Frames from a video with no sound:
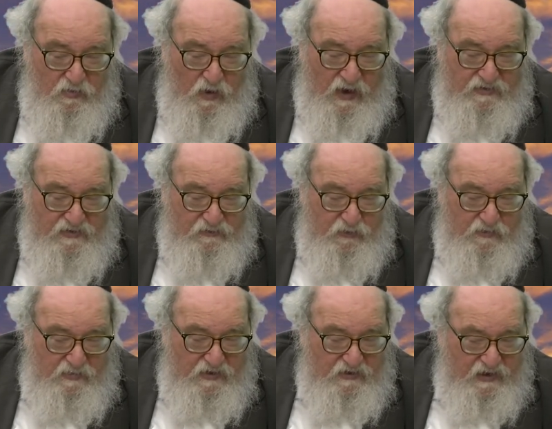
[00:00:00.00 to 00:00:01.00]
why this
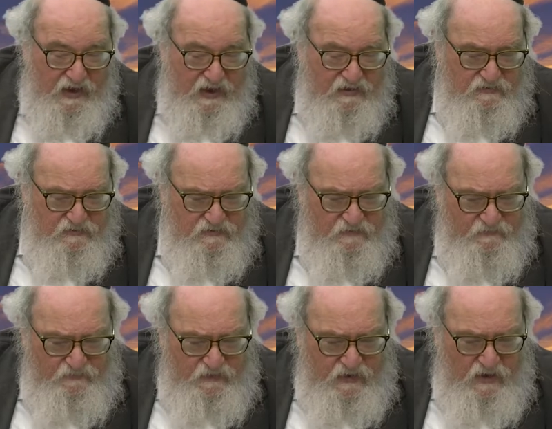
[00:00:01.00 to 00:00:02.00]
would be the case,
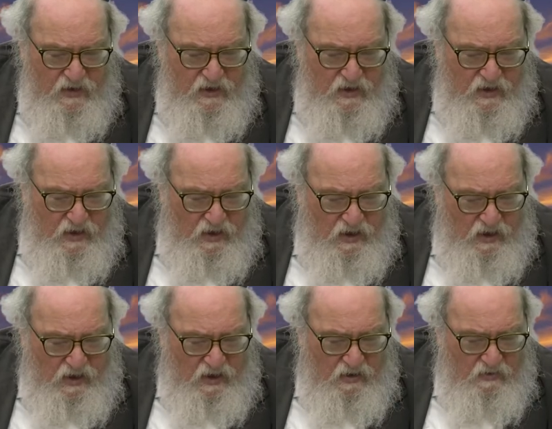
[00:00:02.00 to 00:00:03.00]

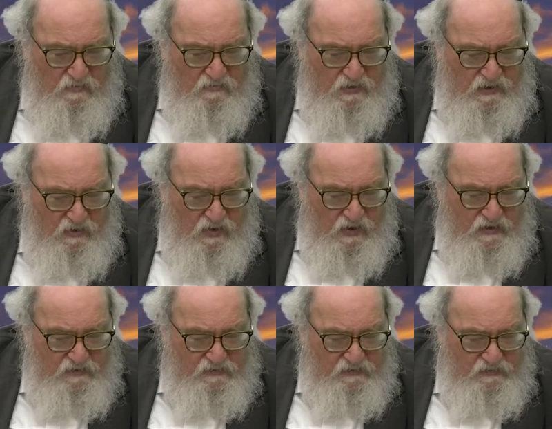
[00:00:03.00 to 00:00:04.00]

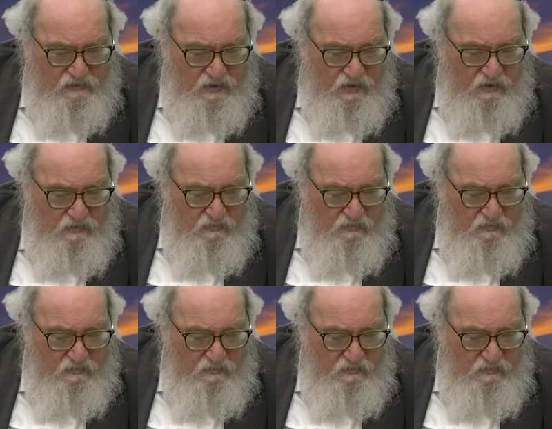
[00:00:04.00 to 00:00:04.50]
because